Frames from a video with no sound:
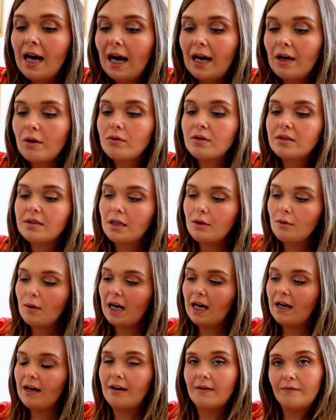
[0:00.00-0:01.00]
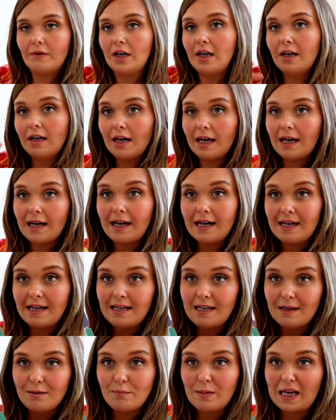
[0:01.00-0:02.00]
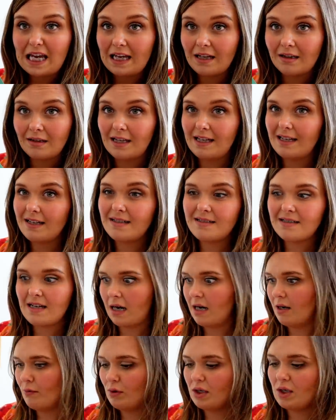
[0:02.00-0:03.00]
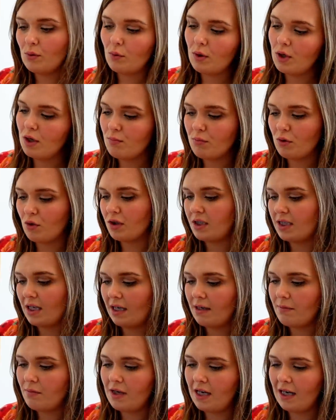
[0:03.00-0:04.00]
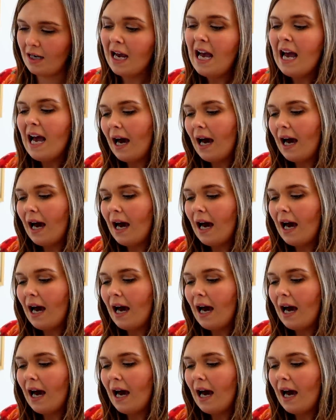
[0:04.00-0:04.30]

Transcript: I also have a big like diary workbook type thing.